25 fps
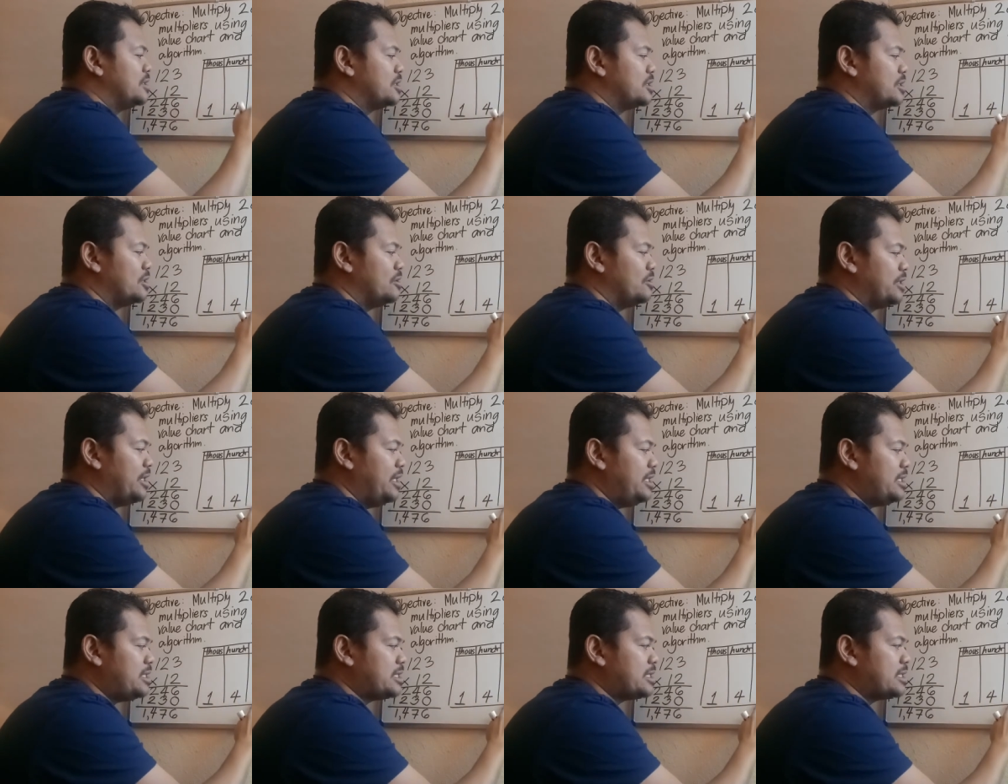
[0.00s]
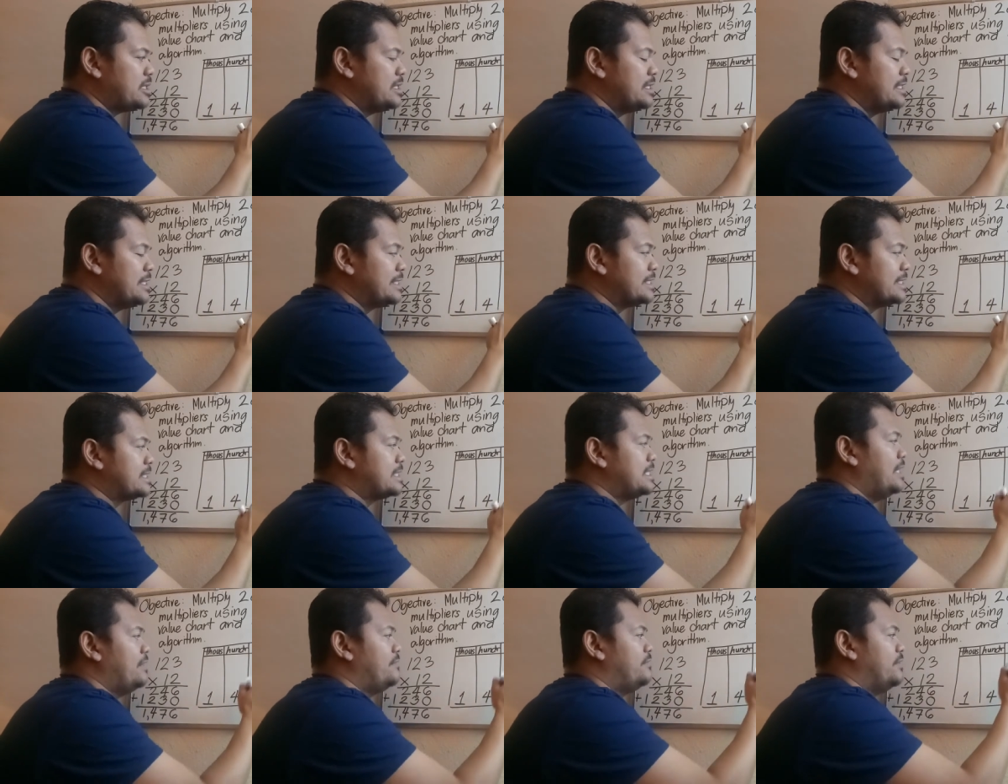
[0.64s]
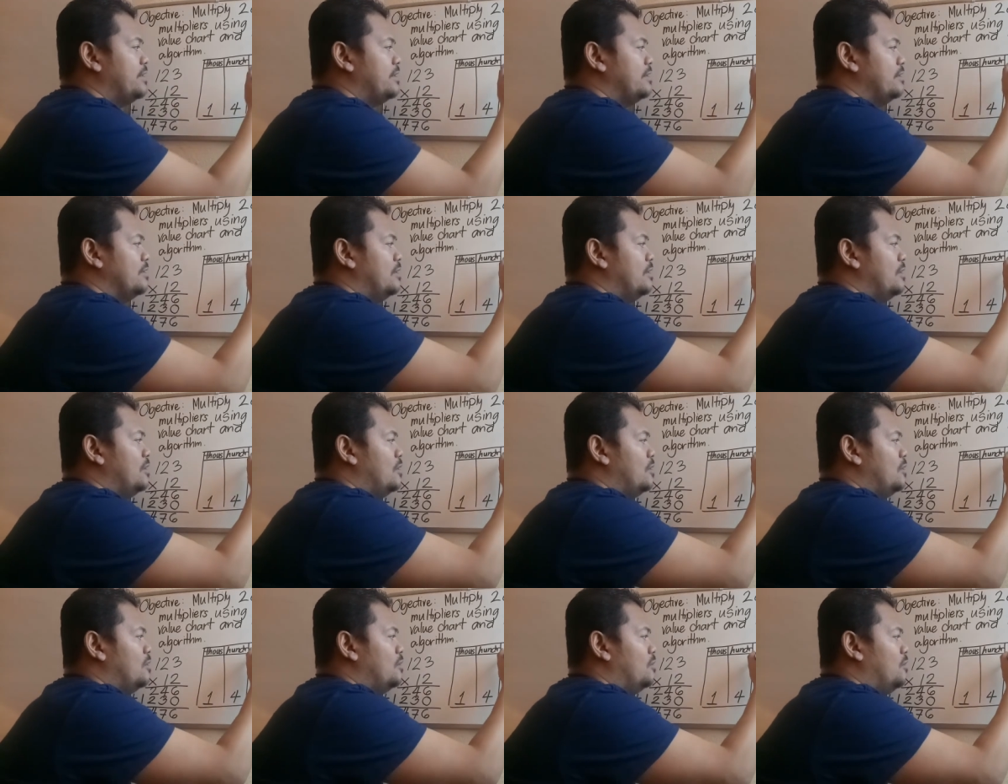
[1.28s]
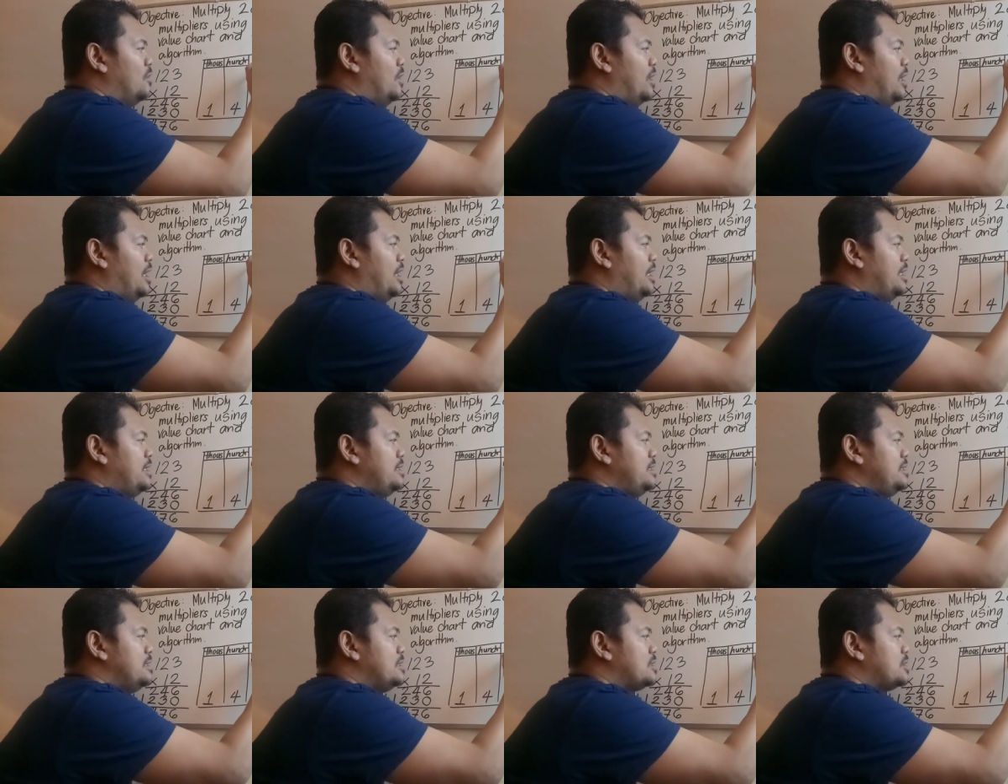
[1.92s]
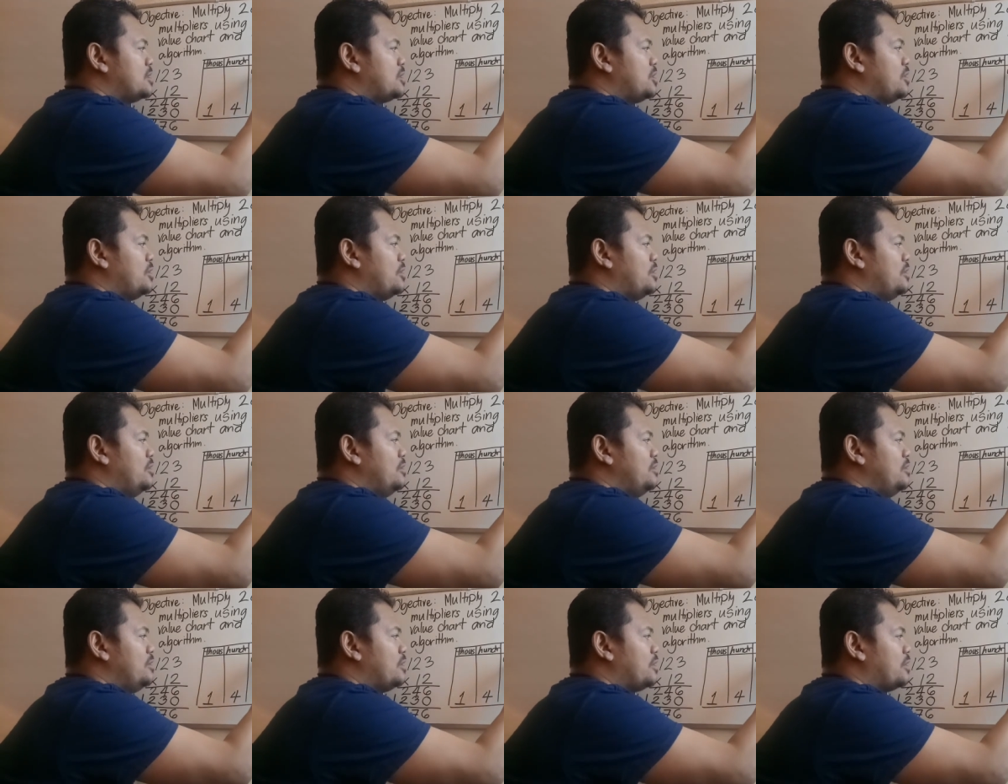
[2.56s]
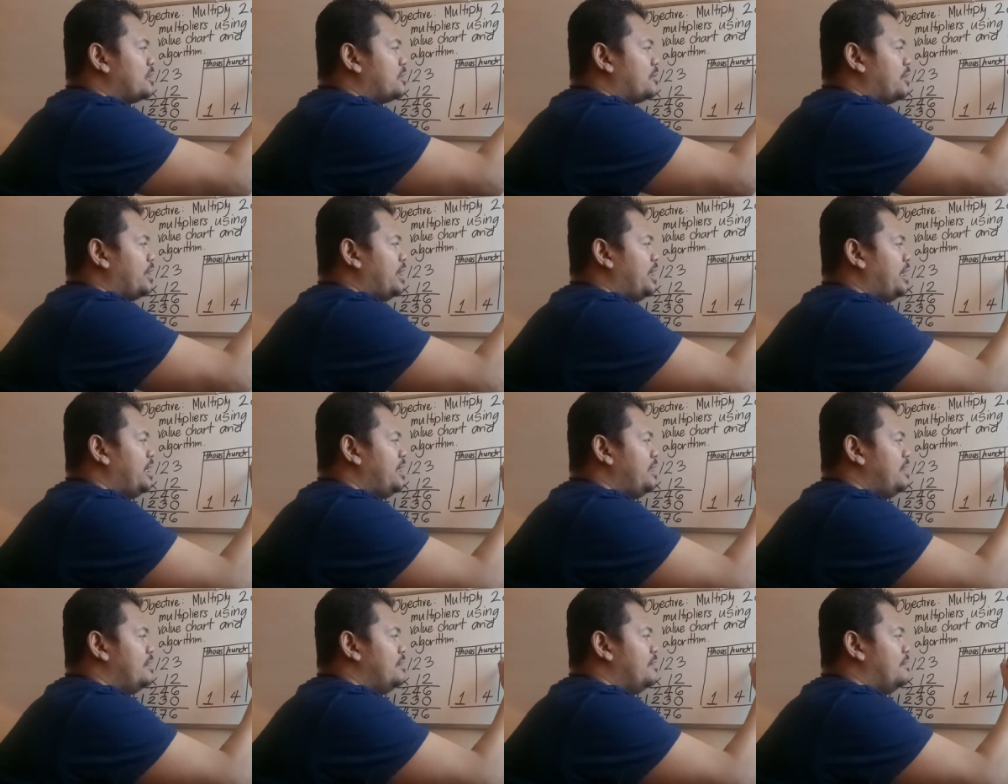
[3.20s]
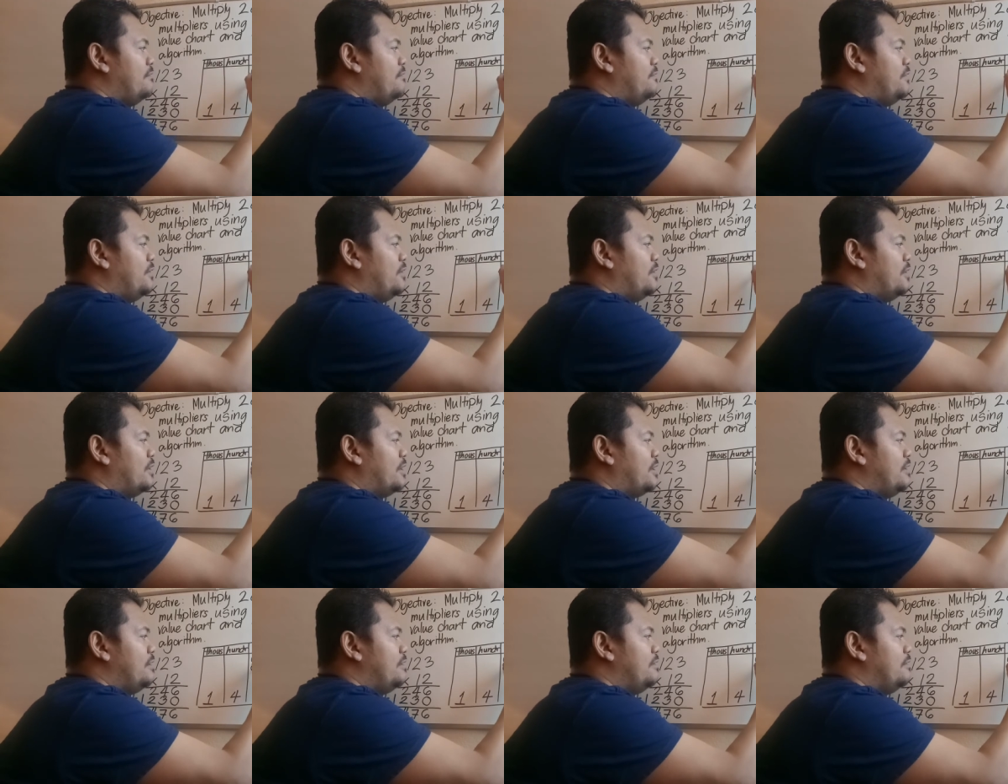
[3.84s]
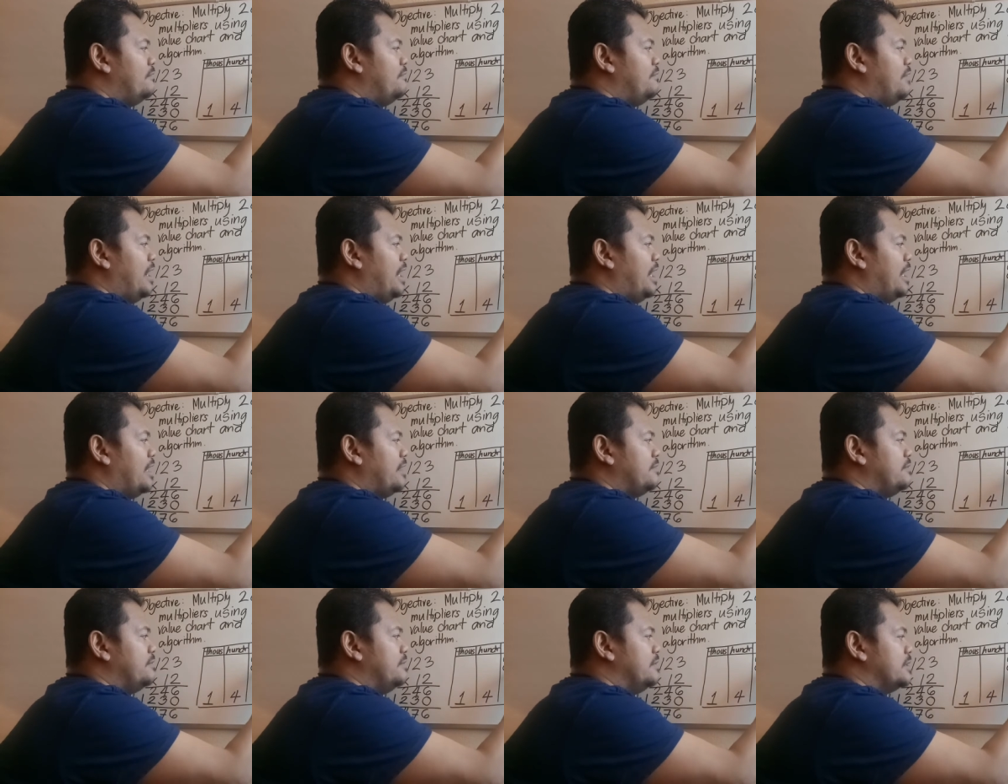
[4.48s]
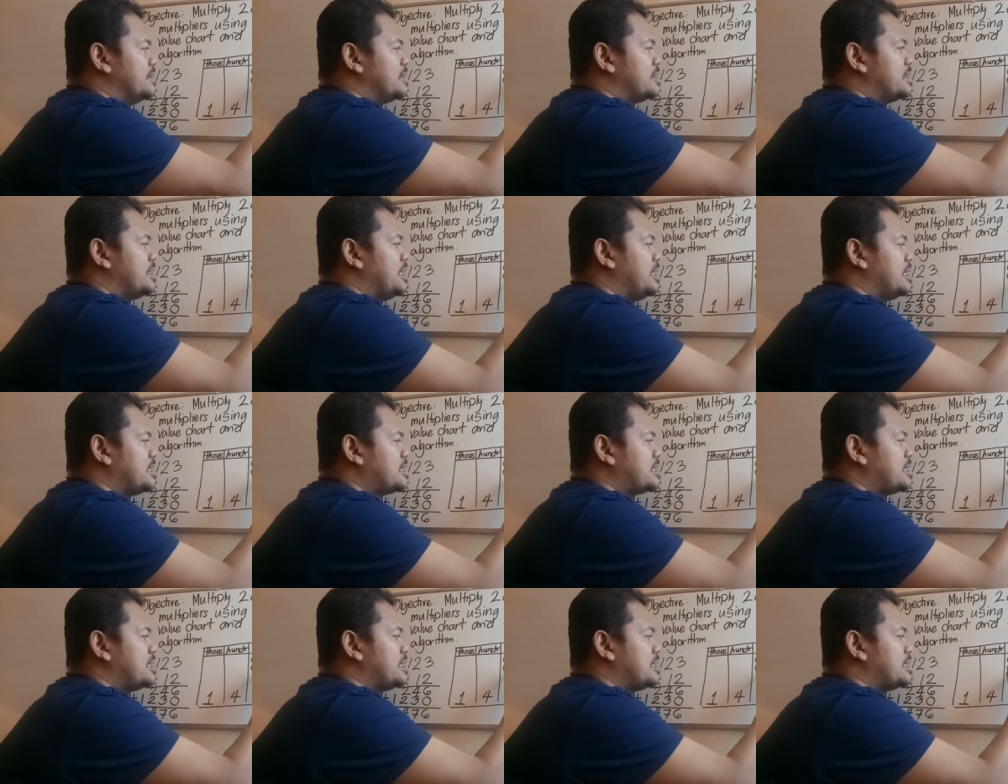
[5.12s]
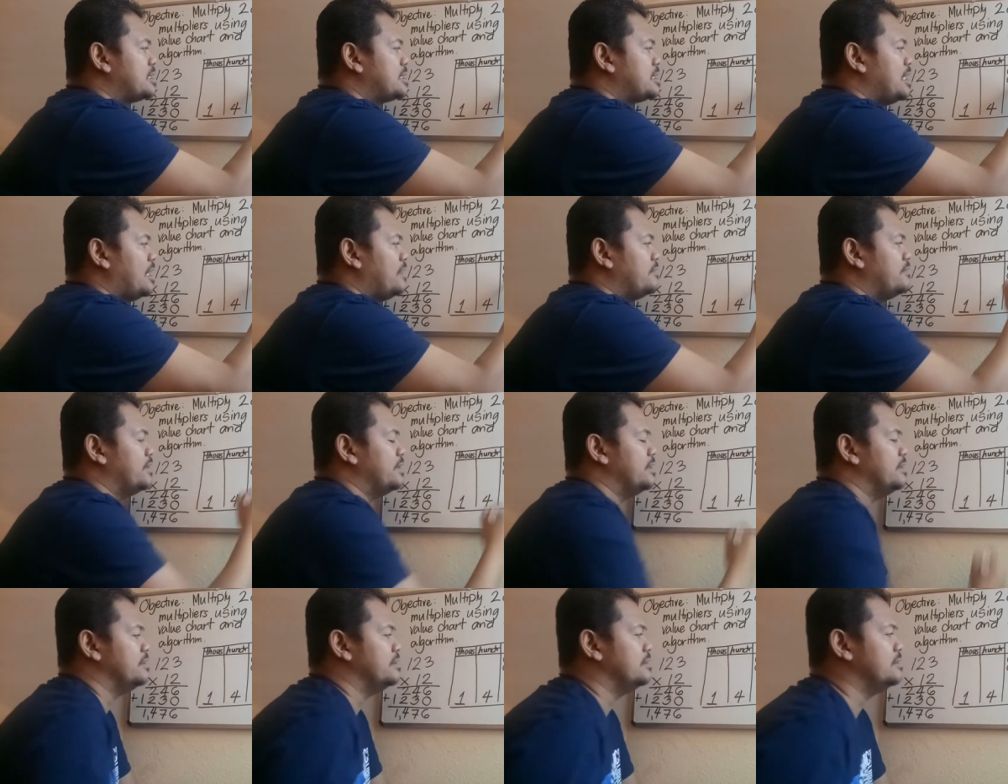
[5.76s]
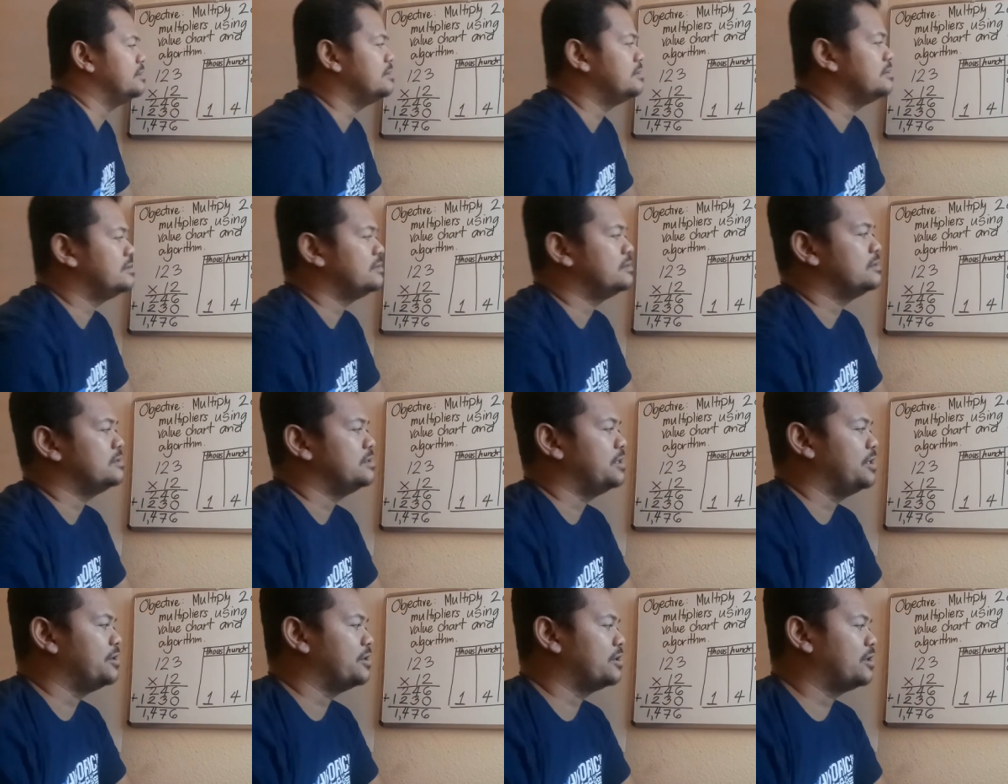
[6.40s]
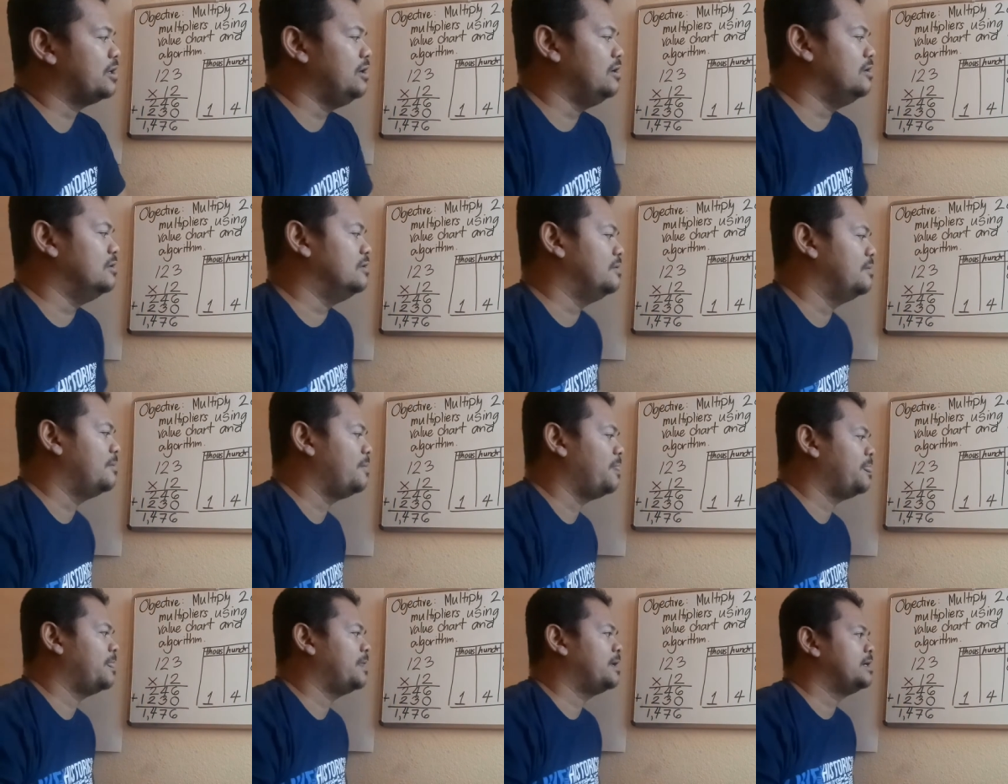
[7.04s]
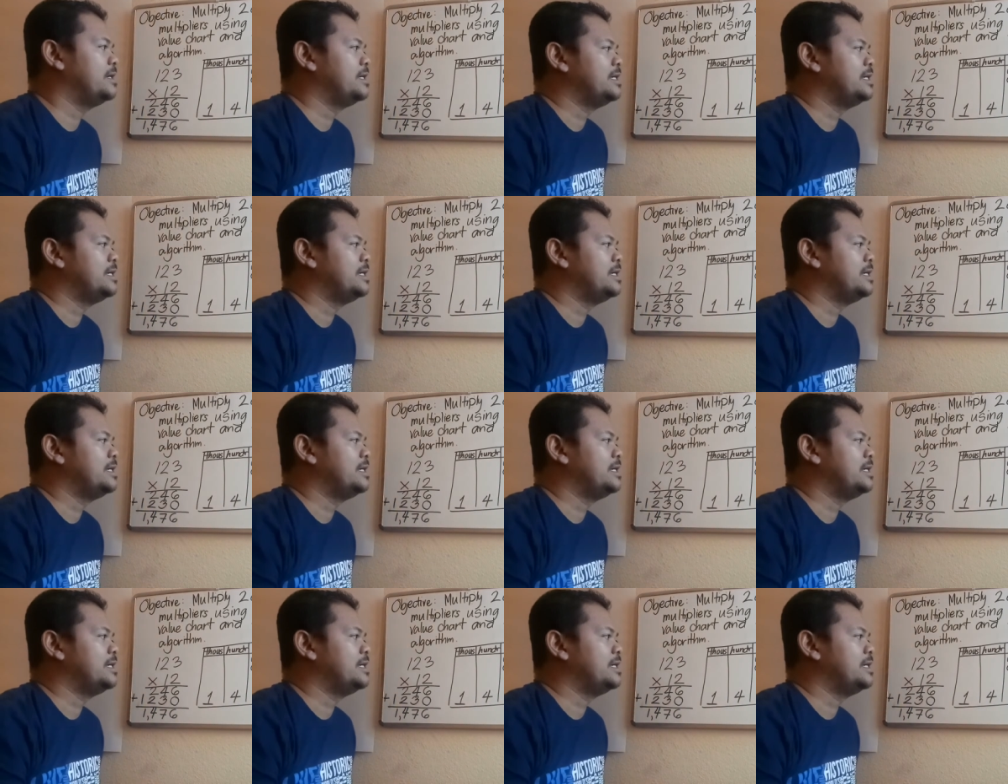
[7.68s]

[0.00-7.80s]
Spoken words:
So it's 7. 1, 2, 3, 4, 5, 6, 7. There you go.